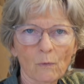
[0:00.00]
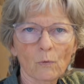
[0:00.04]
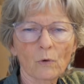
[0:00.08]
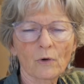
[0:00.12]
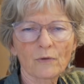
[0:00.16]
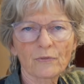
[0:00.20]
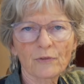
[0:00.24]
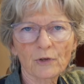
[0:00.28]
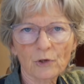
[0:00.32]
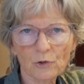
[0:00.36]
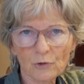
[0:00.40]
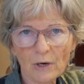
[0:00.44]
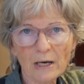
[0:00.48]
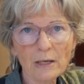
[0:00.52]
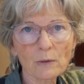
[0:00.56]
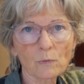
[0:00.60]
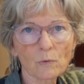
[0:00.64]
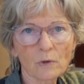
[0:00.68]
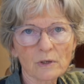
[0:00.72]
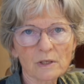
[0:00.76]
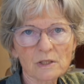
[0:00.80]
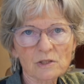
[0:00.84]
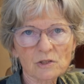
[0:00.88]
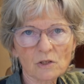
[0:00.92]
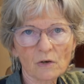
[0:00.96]
one, the grey
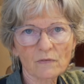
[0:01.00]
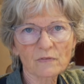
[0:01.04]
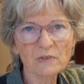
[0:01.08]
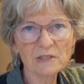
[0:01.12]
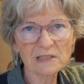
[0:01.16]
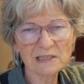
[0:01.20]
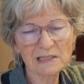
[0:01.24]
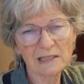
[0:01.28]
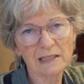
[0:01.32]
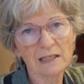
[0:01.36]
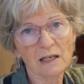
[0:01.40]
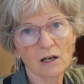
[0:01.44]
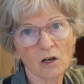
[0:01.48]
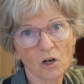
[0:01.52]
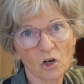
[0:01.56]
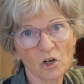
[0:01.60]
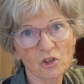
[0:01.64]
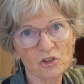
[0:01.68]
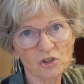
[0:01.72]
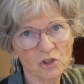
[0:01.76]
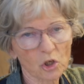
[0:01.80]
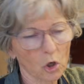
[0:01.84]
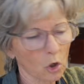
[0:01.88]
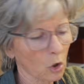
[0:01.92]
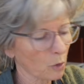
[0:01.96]
one, is obviously a
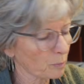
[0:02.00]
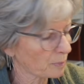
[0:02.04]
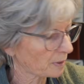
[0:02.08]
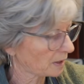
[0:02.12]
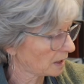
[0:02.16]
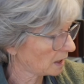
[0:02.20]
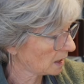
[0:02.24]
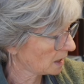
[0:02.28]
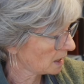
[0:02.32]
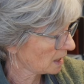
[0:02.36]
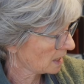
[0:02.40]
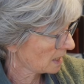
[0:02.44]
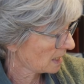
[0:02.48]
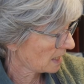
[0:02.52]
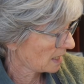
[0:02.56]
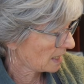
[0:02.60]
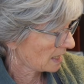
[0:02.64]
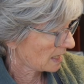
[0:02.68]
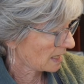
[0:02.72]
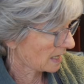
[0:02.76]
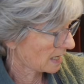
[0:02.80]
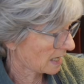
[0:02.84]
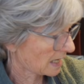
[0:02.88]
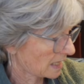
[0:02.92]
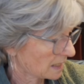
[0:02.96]
top,
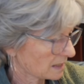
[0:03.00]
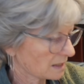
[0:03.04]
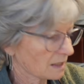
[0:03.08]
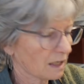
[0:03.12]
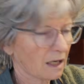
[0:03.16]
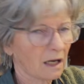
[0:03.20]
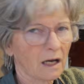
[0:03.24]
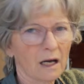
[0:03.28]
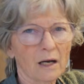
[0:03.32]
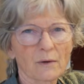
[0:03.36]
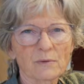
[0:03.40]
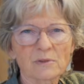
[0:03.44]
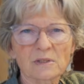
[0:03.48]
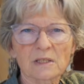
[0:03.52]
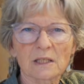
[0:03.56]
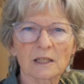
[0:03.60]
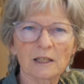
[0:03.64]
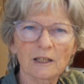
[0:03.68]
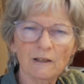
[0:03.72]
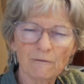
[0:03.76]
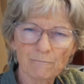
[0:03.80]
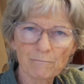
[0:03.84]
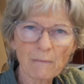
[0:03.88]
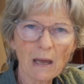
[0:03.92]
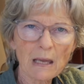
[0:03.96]
and I was
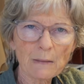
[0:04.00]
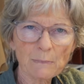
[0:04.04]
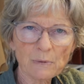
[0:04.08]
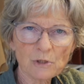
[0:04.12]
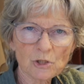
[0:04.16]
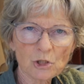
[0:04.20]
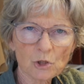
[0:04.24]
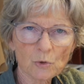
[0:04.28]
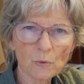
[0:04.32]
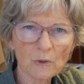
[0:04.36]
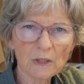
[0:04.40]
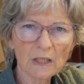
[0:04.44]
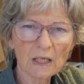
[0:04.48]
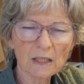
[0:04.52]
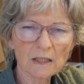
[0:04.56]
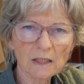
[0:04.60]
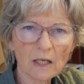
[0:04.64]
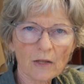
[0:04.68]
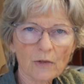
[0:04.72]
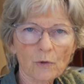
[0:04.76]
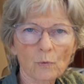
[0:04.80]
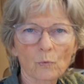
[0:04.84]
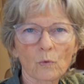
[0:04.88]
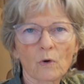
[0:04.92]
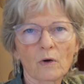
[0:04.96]
thinking of maybe doing
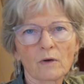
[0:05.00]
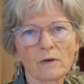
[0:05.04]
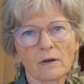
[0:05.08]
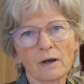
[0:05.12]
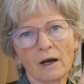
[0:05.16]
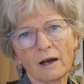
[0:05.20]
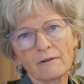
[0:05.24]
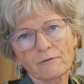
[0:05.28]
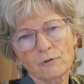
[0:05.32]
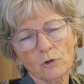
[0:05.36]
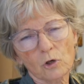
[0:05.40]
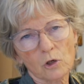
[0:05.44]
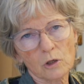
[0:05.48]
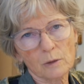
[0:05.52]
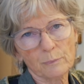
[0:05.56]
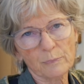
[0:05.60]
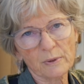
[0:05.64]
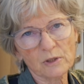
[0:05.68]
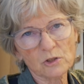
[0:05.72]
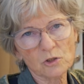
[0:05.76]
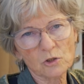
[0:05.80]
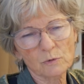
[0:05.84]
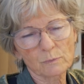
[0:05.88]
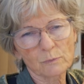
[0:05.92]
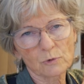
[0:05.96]
another one. I've got a
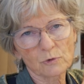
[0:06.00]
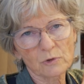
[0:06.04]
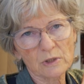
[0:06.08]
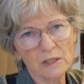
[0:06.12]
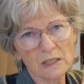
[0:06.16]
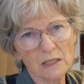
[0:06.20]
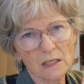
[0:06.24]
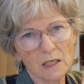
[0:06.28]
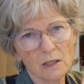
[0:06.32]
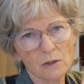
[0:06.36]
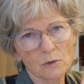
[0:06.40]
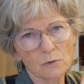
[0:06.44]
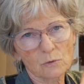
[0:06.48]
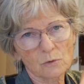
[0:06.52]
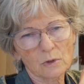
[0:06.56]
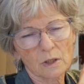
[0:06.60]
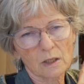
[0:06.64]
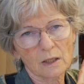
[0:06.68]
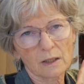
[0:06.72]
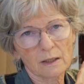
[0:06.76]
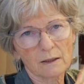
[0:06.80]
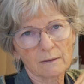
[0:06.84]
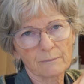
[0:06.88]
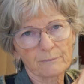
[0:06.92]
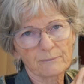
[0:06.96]
bunch of merino
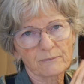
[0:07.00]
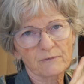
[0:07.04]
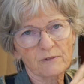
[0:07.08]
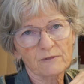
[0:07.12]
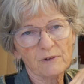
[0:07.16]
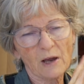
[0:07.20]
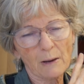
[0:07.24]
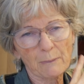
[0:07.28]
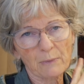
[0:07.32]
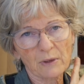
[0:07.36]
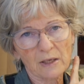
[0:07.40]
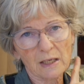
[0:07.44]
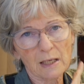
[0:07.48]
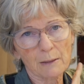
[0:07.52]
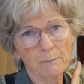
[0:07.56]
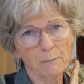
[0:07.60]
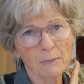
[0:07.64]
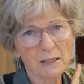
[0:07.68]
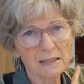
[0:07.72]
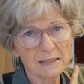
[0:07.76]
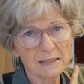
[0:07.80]
fabric in my